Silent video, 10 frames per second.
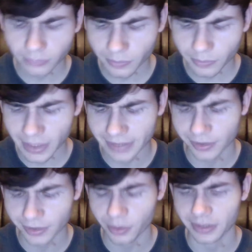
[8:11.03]
As
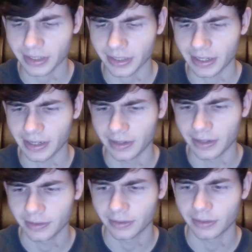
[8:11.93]
soon as
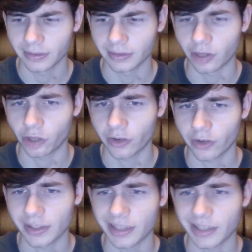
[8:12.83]

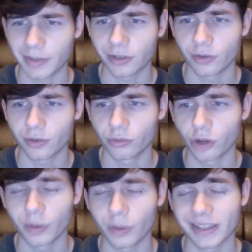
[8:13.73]
Dalaran seeming to
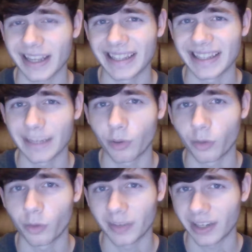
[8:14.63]
go inside
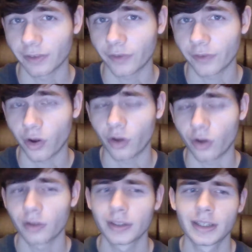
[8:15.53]
Deepholm began to
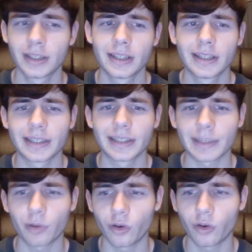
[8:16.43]
fall,
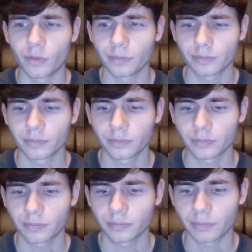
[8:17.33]
Deepholm
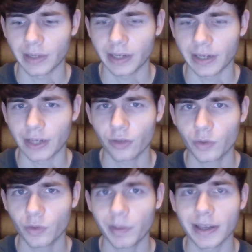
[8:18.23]
being a
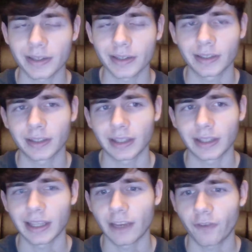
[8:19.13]
huge pit,
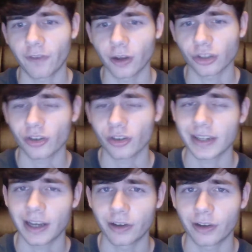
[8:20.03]
they fell straight
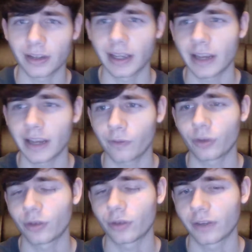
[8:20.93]
down, and everyone
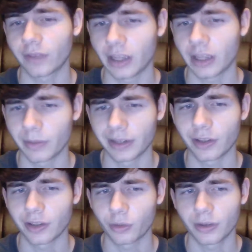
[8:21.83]
who couldn't fly, being
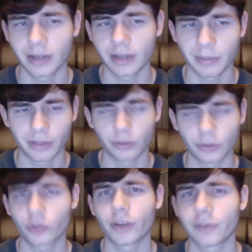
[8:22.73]
the only one I believe was
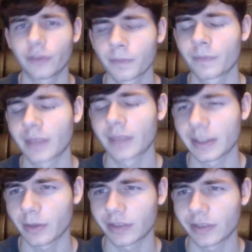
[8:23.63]
Kriv, as
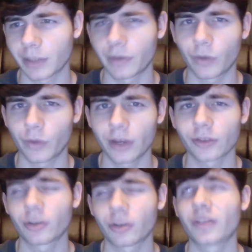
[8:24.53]
Maldrix helped everyone else,
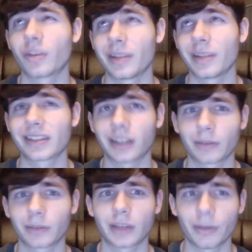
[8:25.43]
Kriv still being stuck
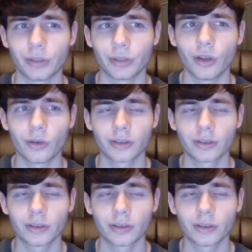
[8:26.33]
down below.